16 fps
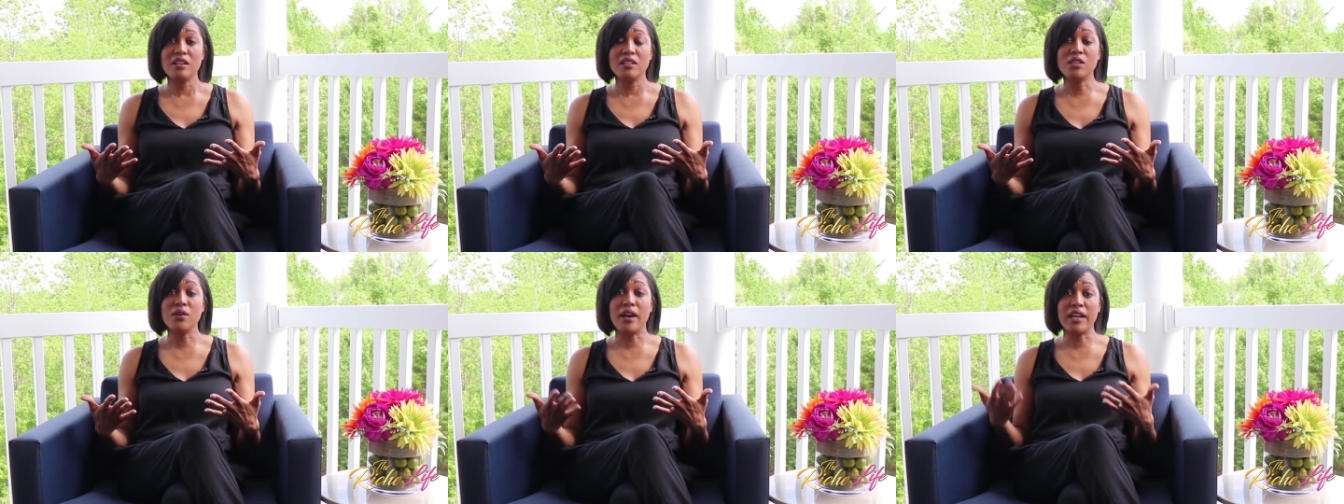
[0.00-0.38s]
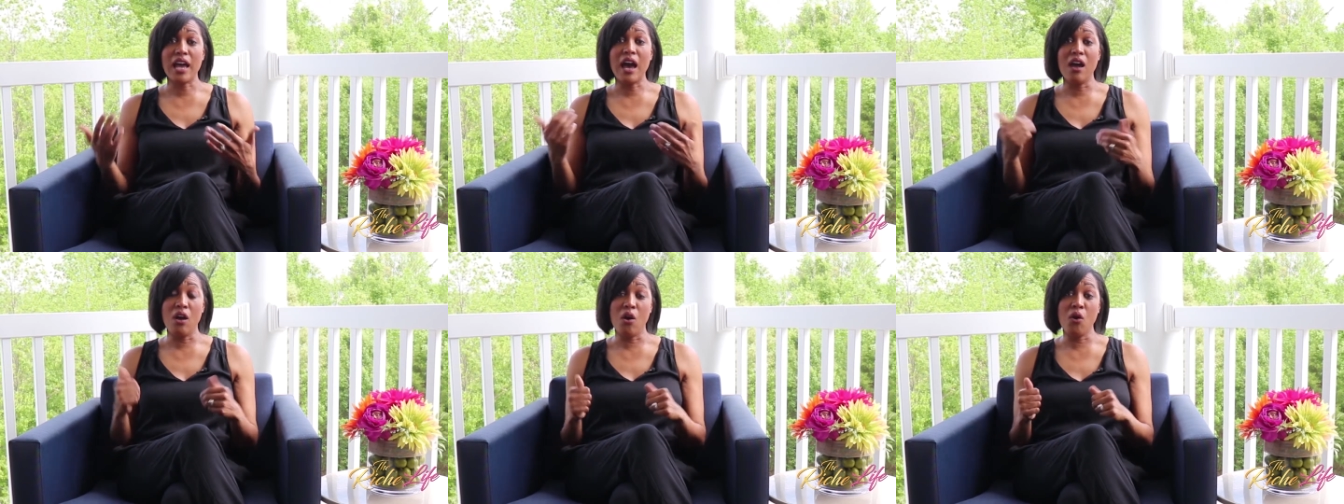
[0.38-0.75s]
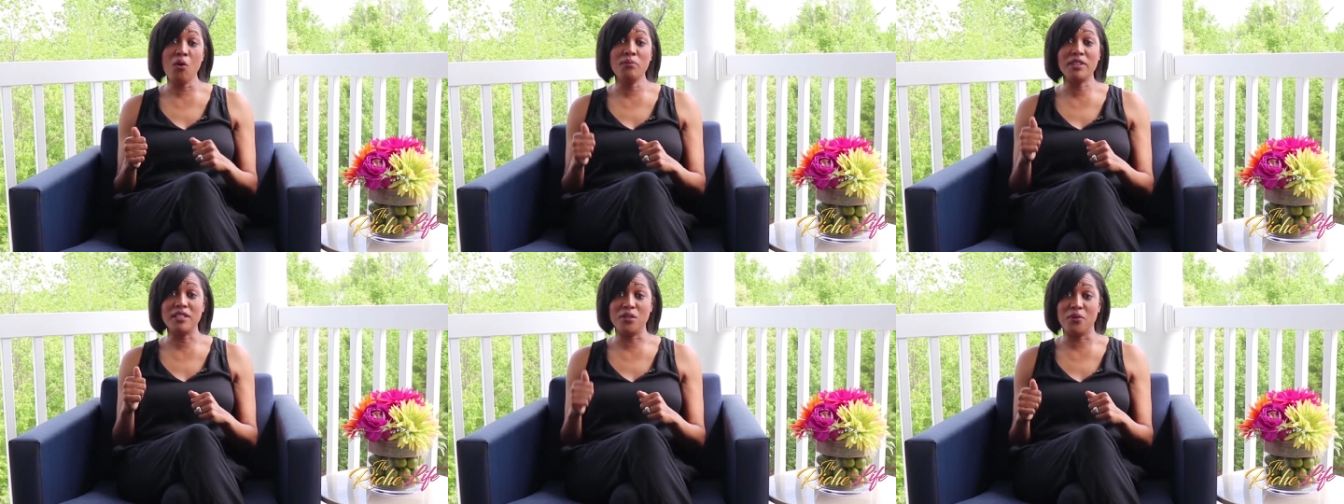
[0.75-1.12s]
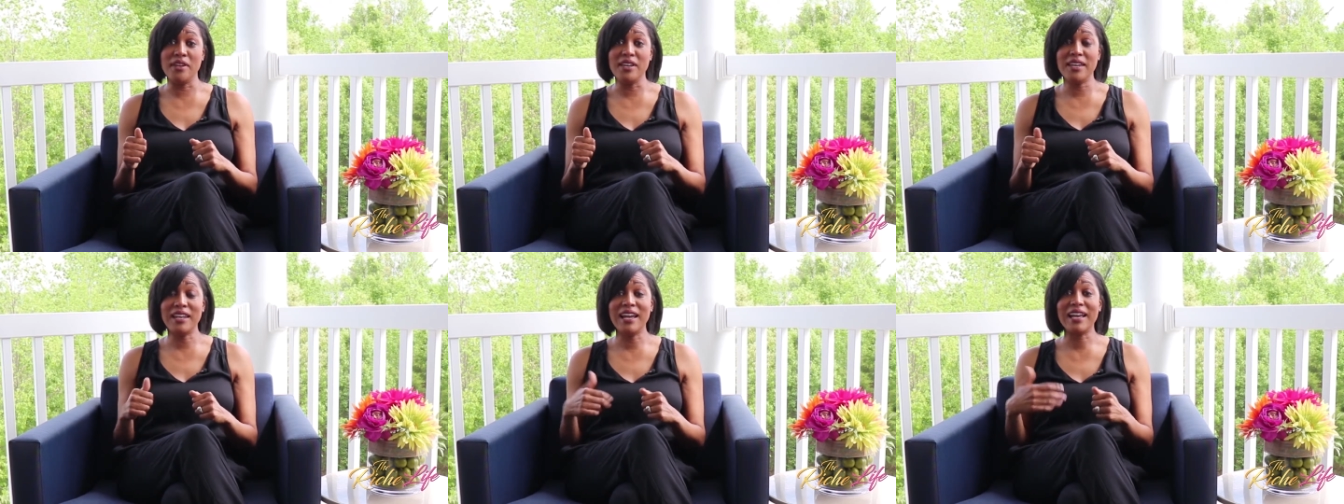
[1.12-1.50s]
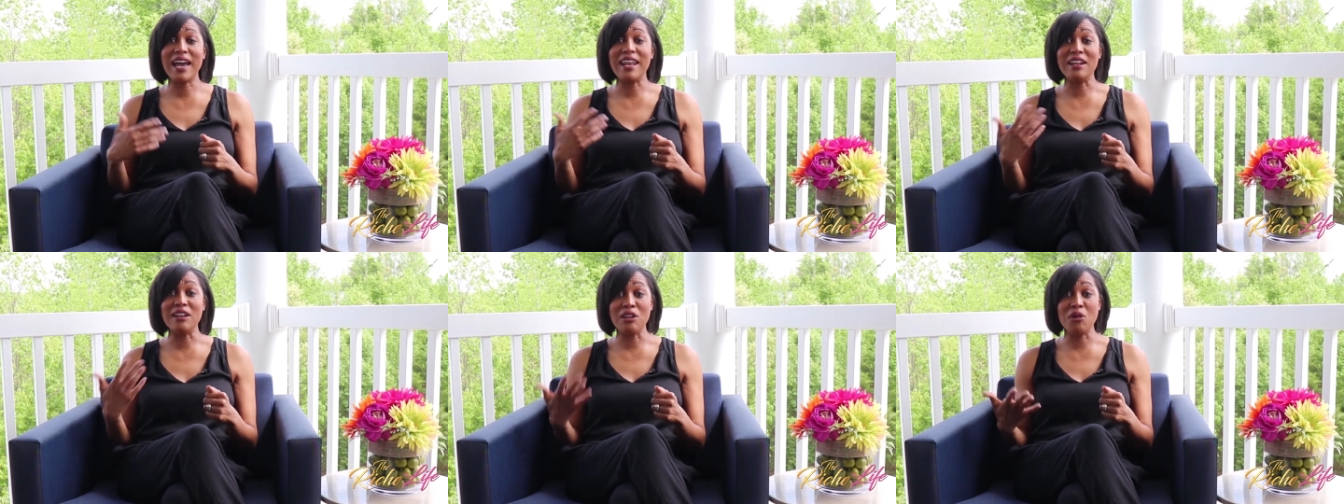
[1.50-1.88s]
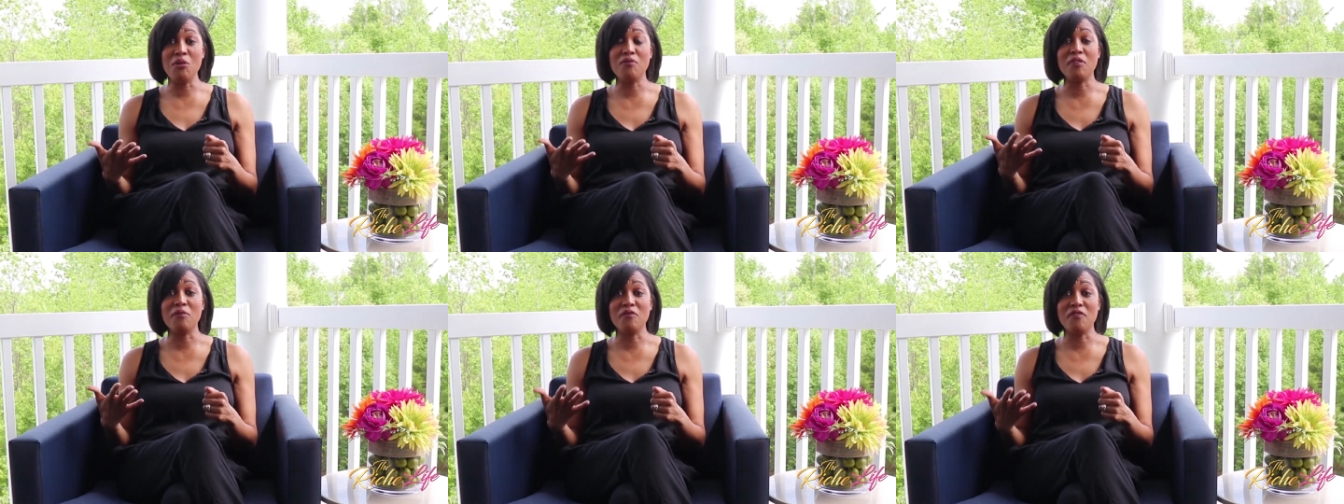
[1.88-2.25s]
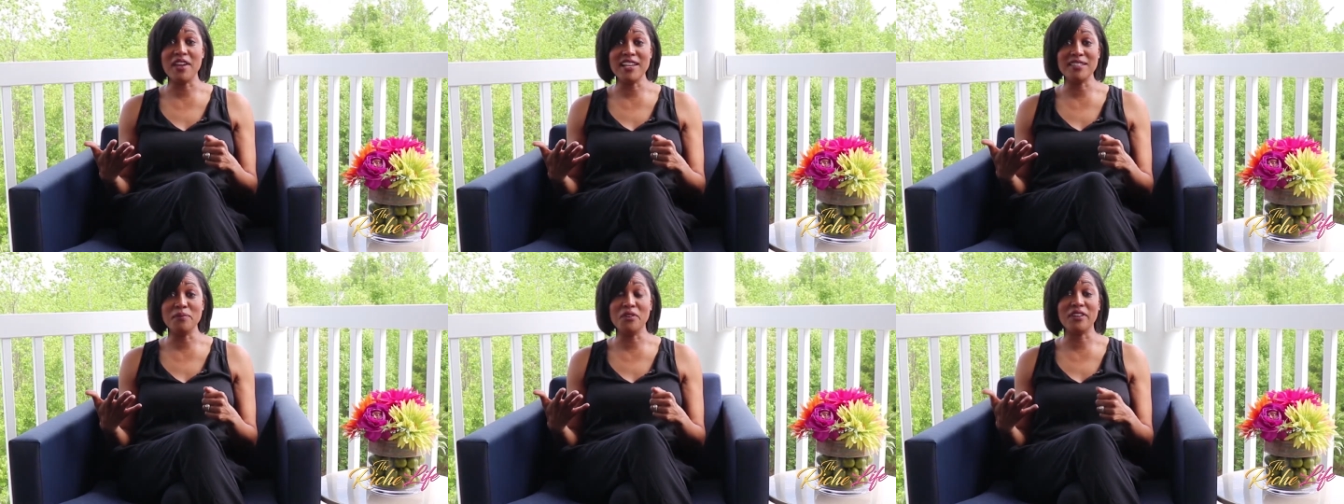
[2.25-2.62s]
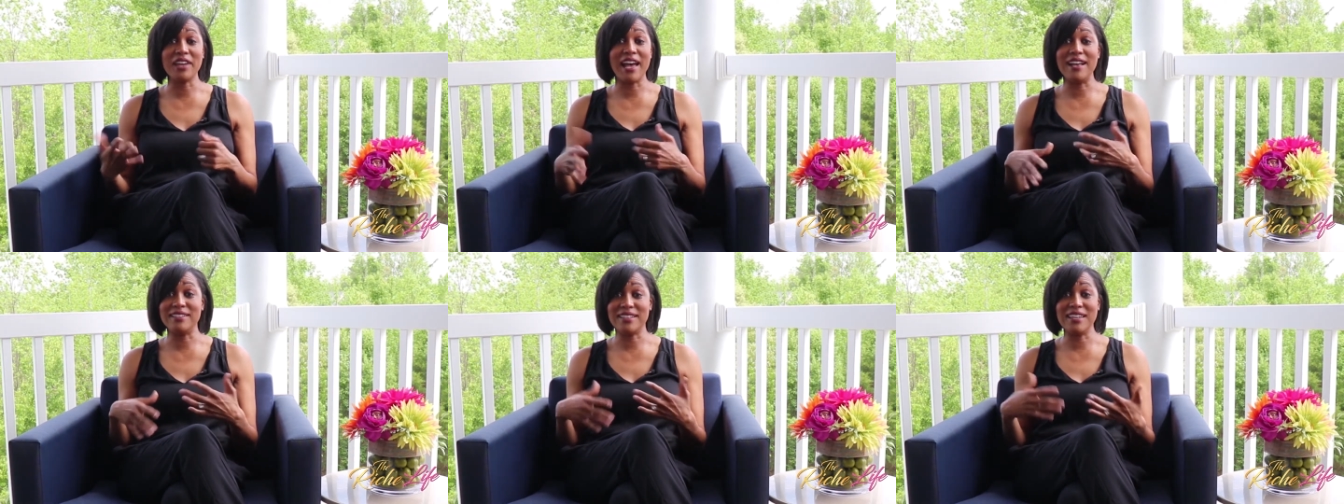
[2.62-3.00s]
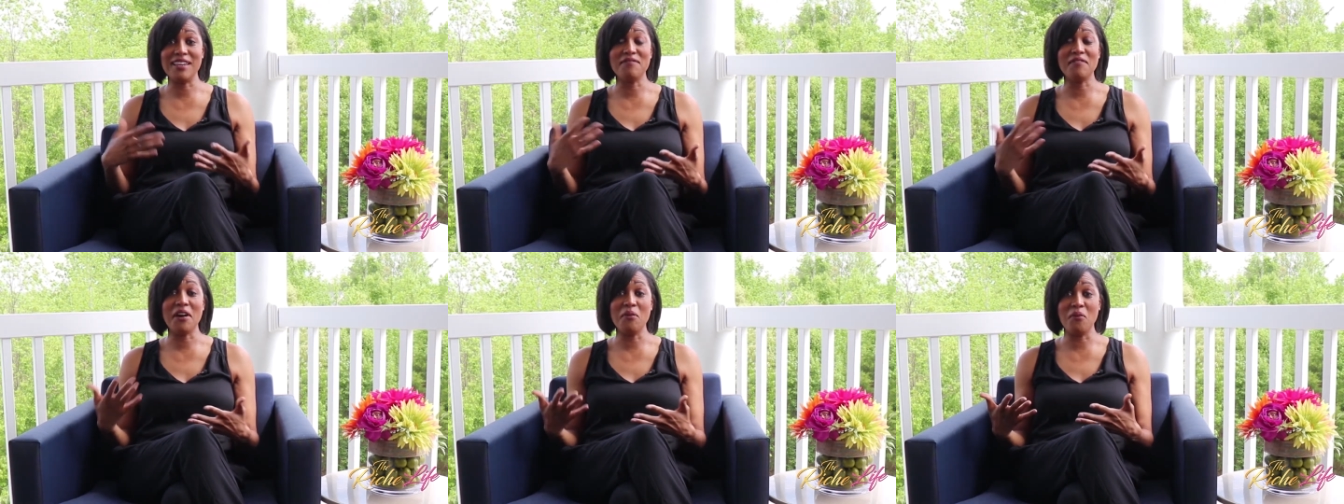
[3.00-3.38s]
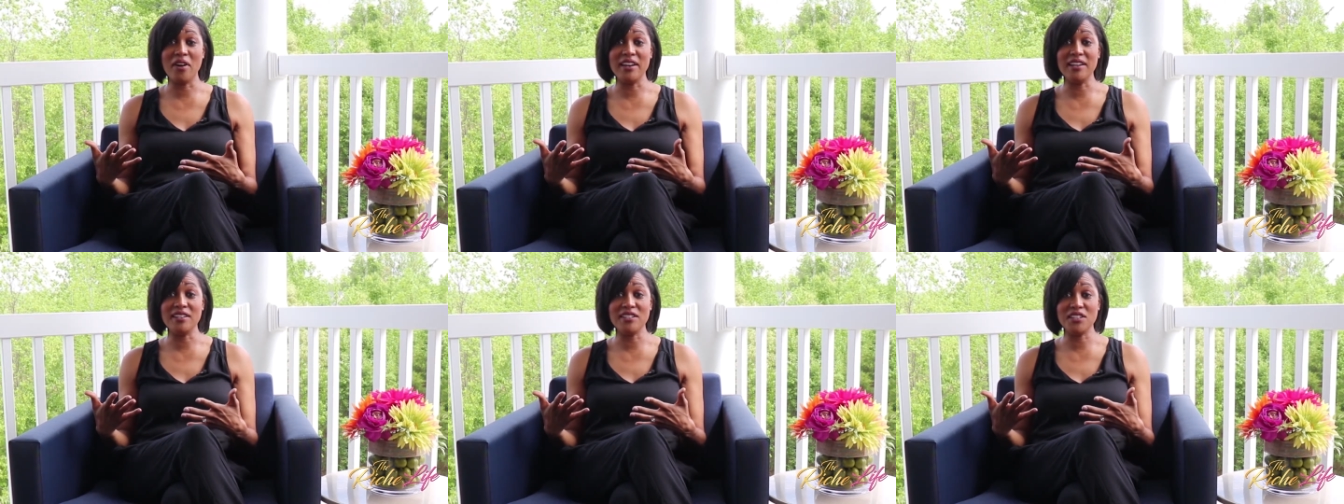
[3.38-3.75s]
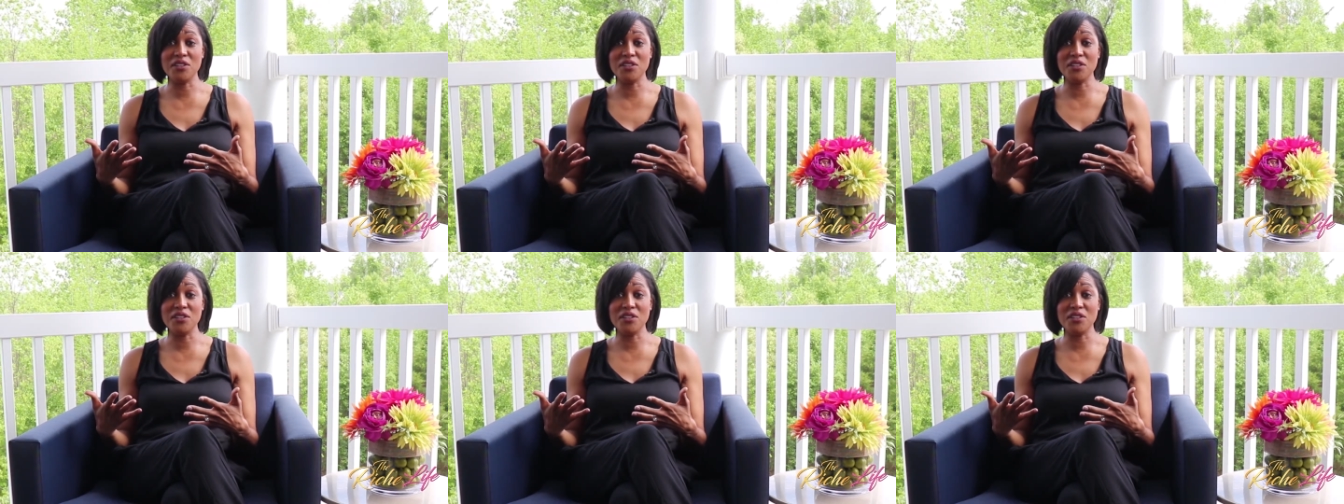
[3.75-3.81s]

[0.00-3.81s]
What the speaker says: So I got home this week and I got a note from Facebook asking if I wanted